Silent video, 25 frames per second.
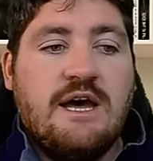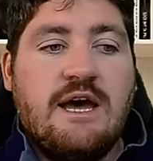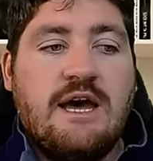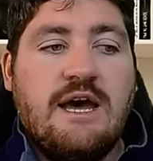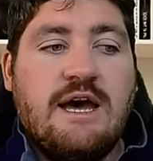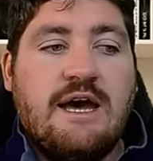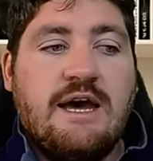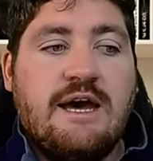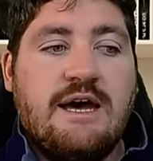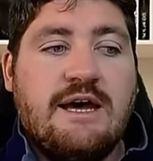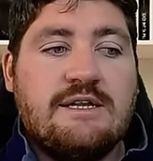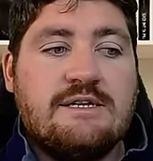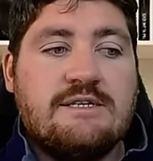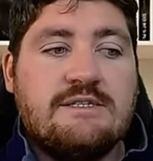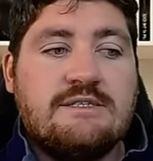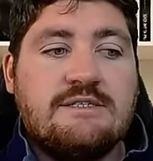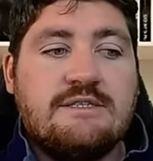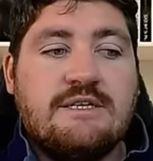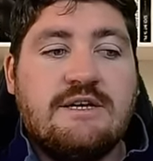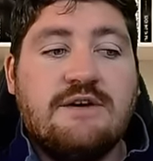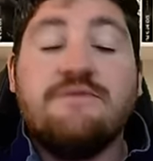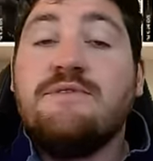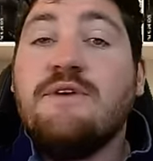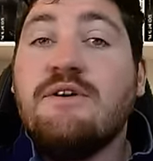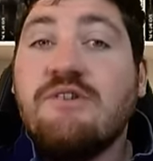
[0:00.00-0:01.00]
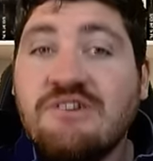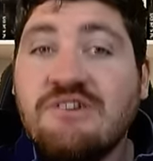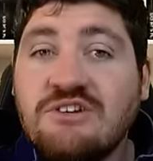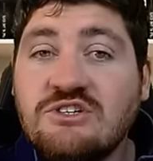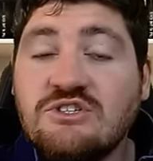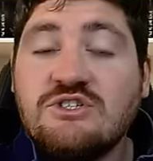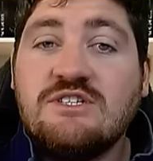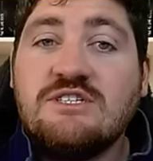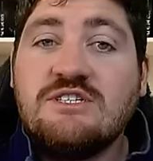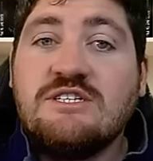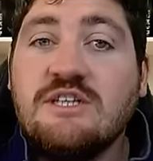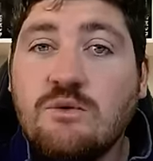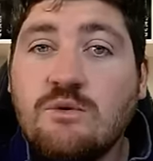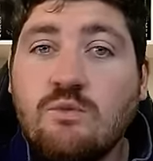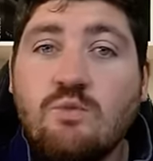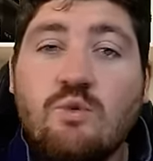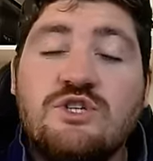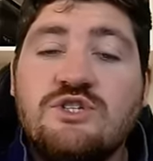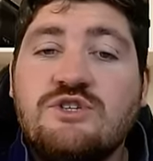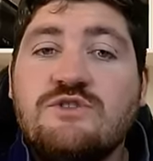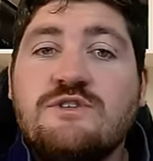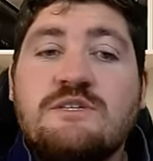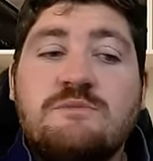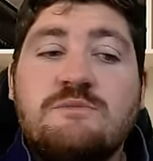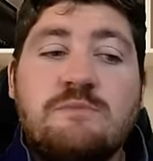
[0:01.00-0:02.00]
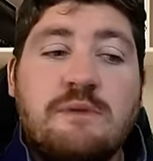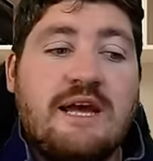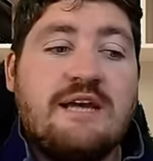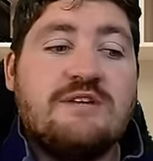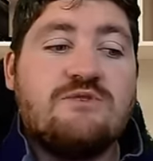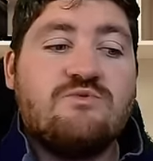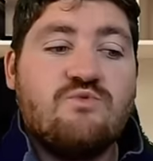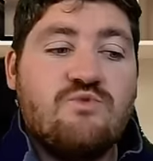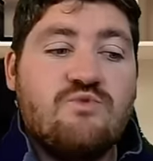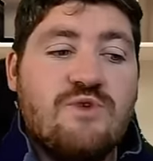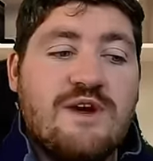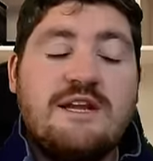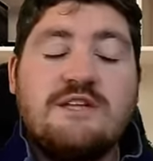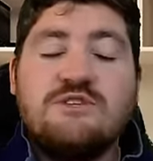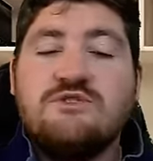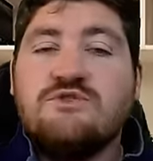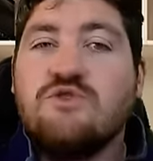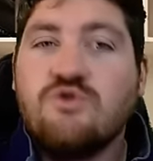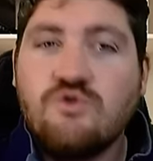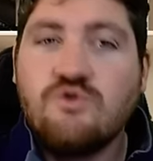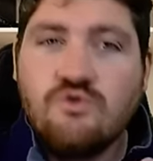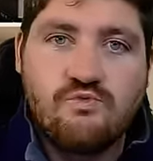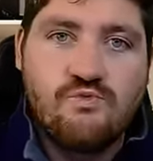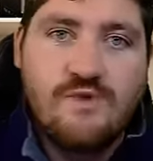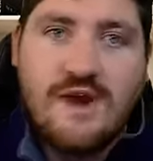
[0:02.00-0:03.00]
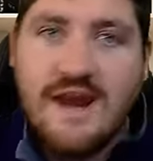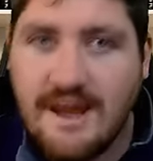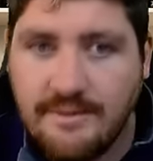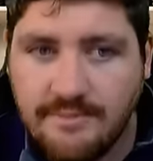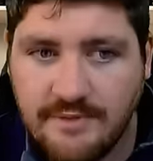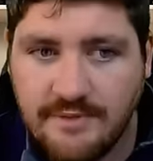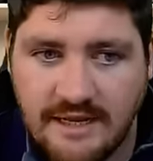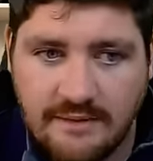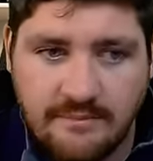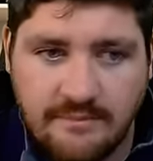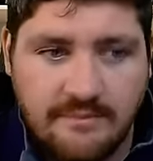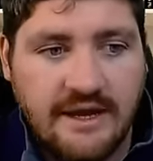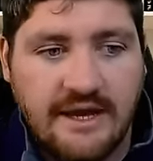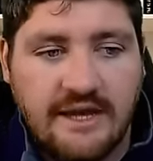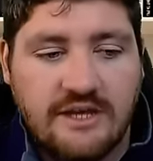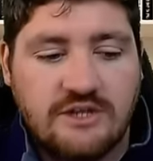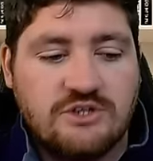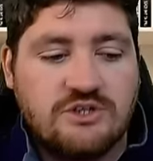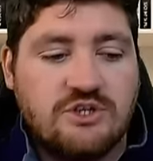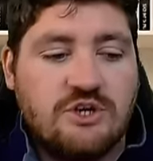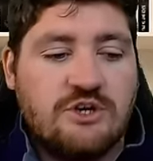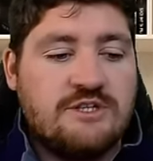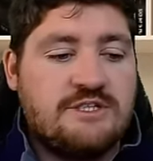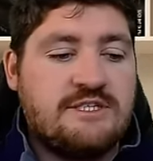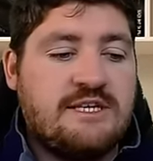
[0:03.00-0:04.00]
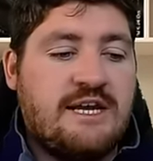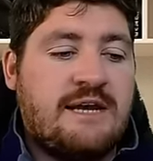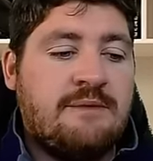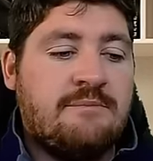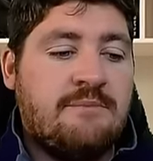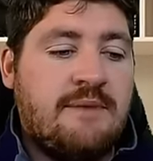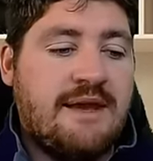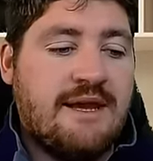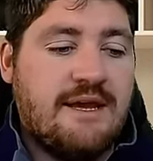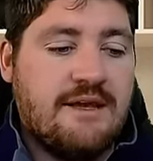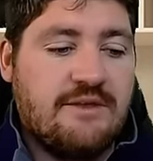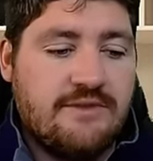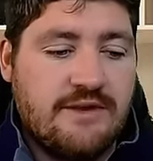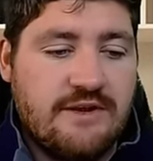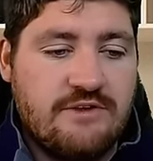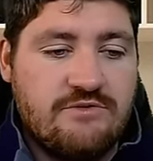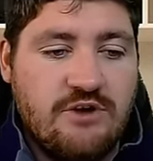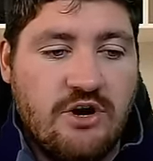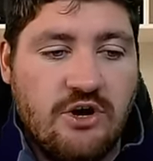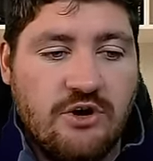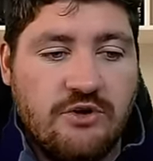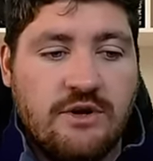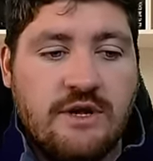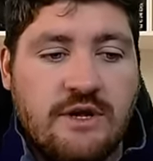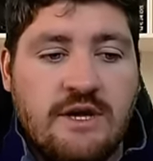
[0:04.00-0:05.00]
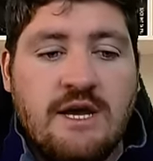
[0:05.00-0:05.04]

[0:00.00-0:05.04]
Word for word: And uh, very interested to see which of these players really sort of grab the number eight jersey and make it their own.